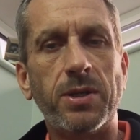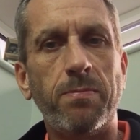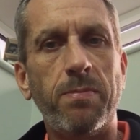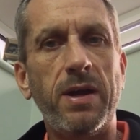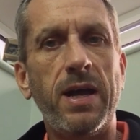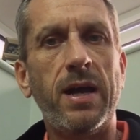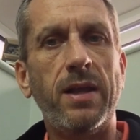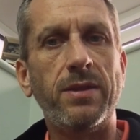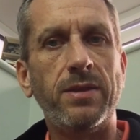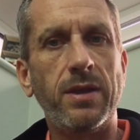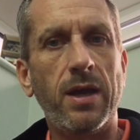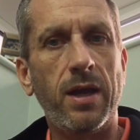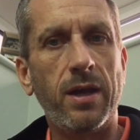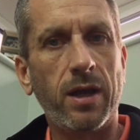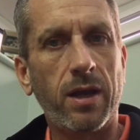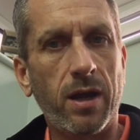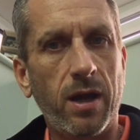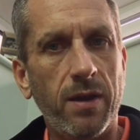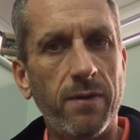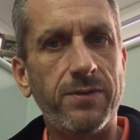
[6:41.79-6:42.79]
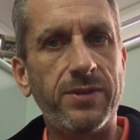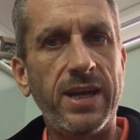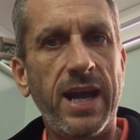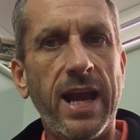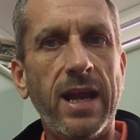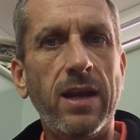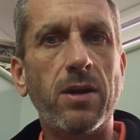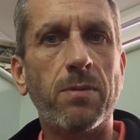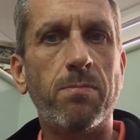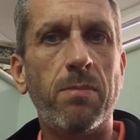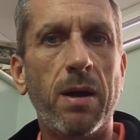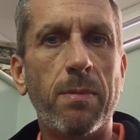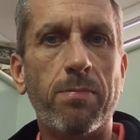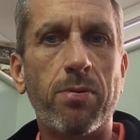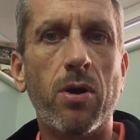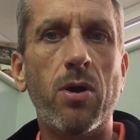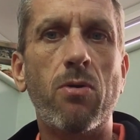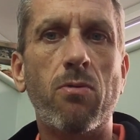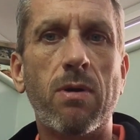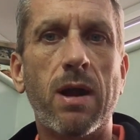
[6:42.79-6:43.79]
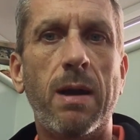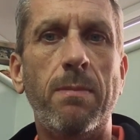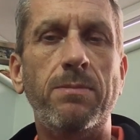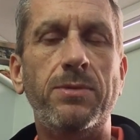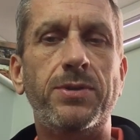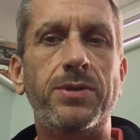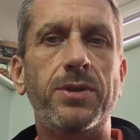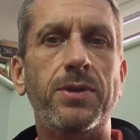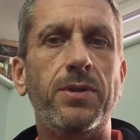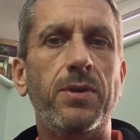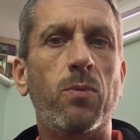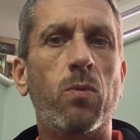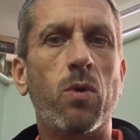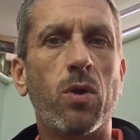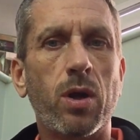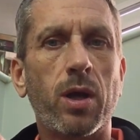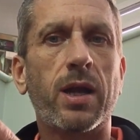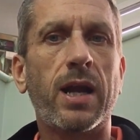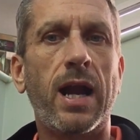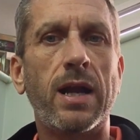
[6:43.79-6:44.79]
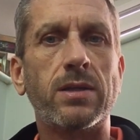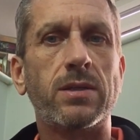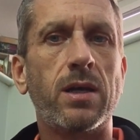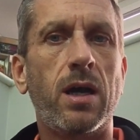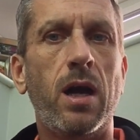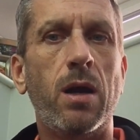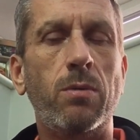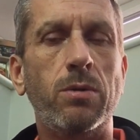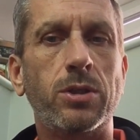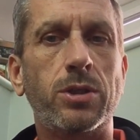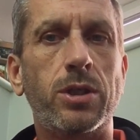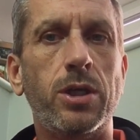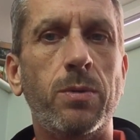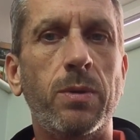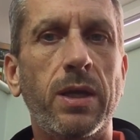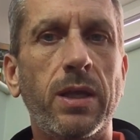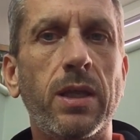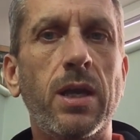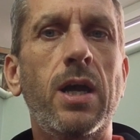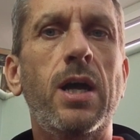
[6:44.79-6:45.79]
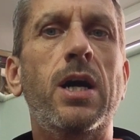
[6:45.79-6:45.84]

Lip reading: bit and kind of tailored my programs to the workouts that I was doing